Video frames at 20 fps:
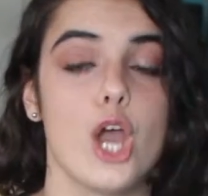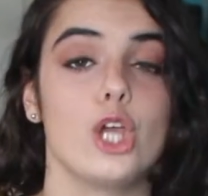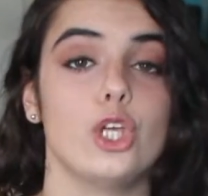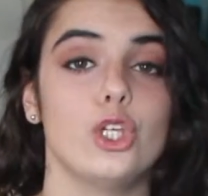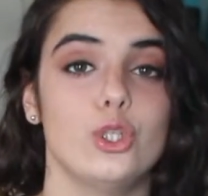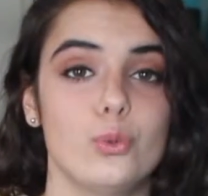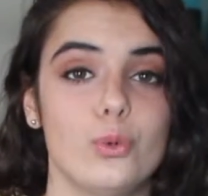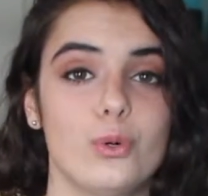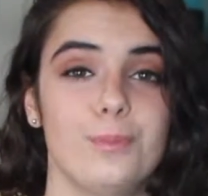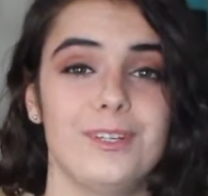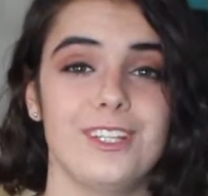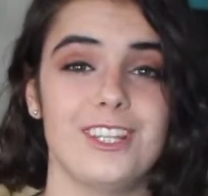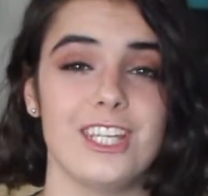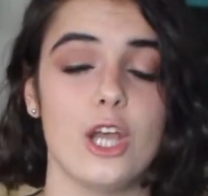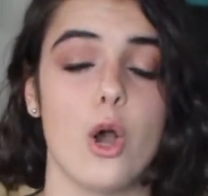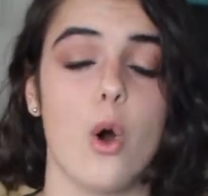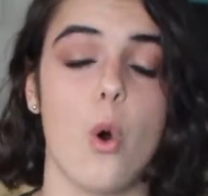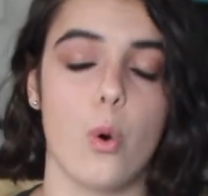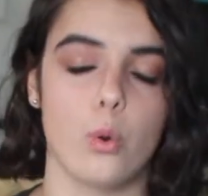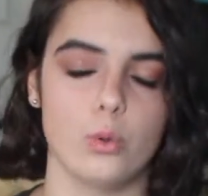you will be the
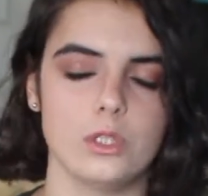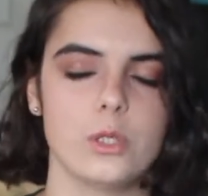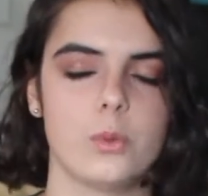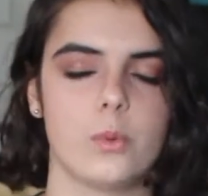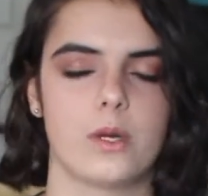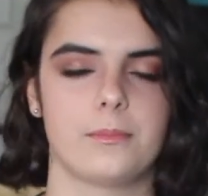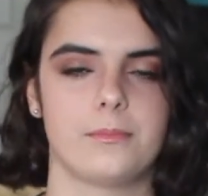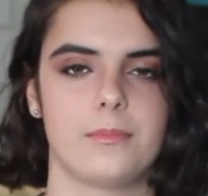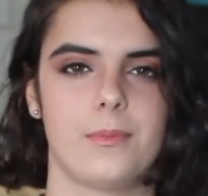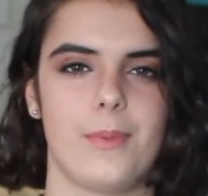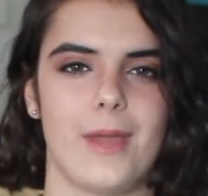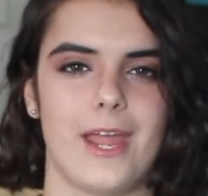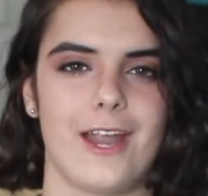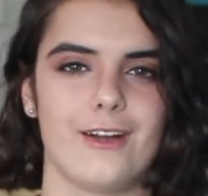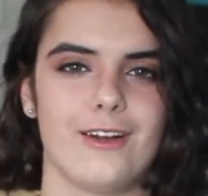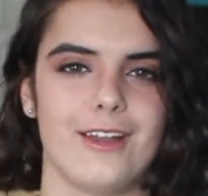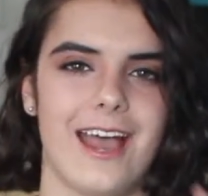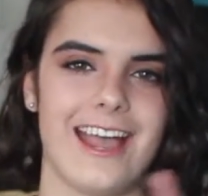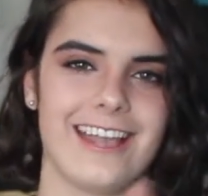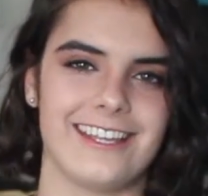only one
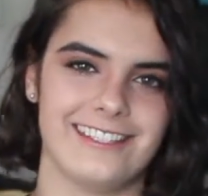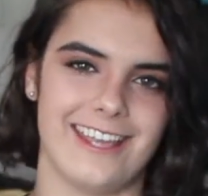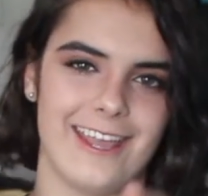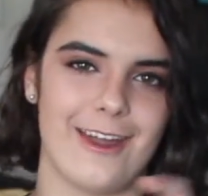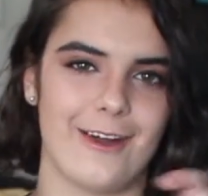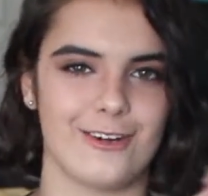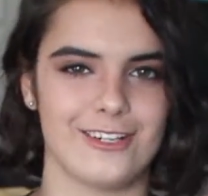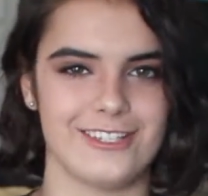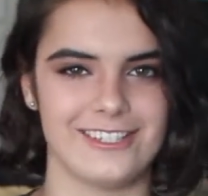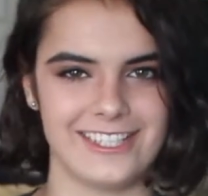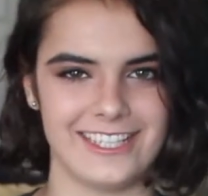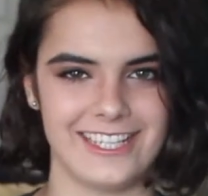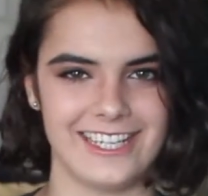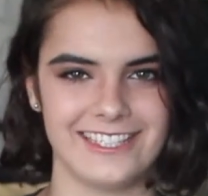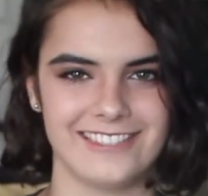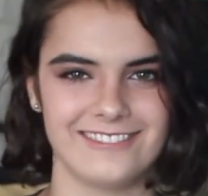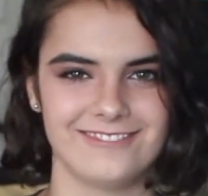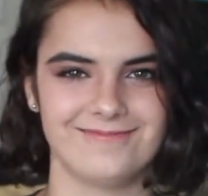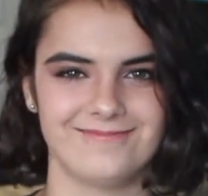prepared, I guarantee it.